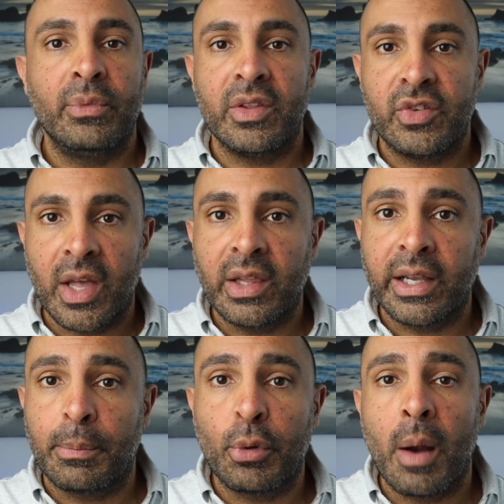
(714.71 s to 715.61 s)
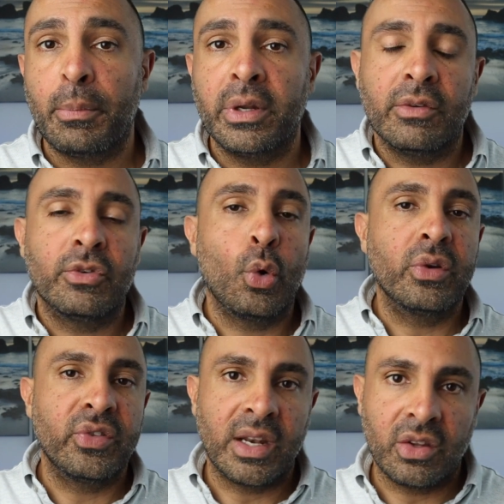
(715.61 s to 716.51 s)
than selling a property, of
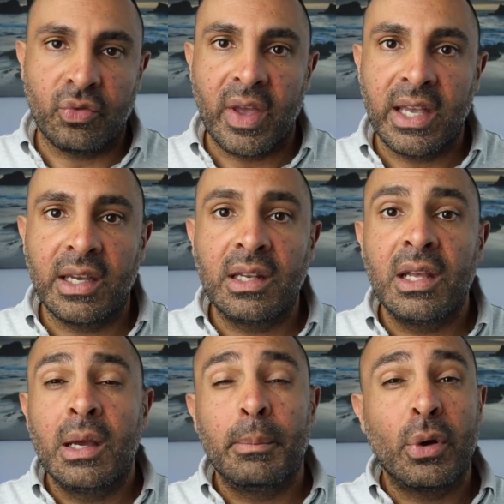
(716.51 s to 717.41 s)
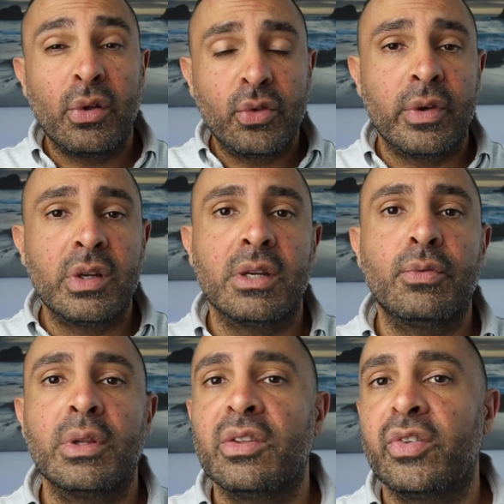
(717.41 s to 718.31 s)
course, that is vacant, but also very
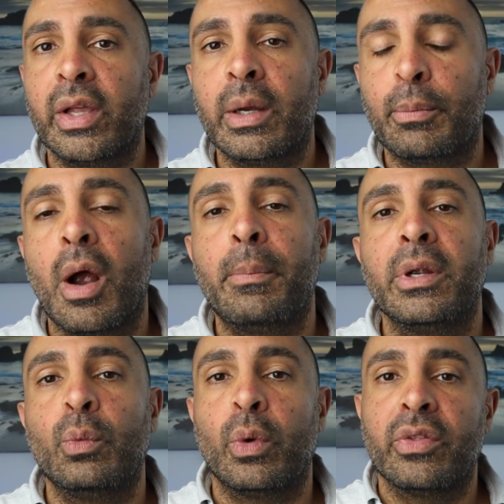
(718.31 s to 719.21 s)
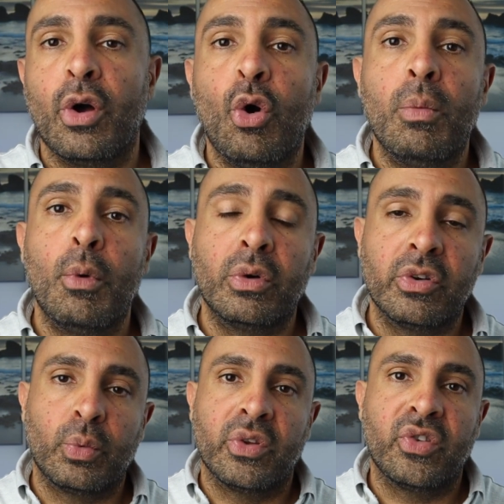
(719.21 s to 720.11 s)
different than selling a property where the
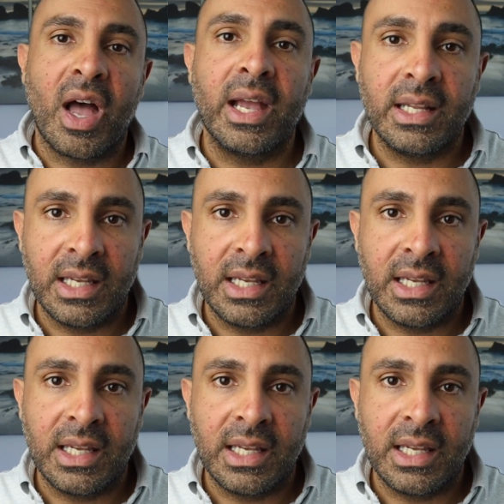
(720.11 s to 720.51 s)
homeowners reside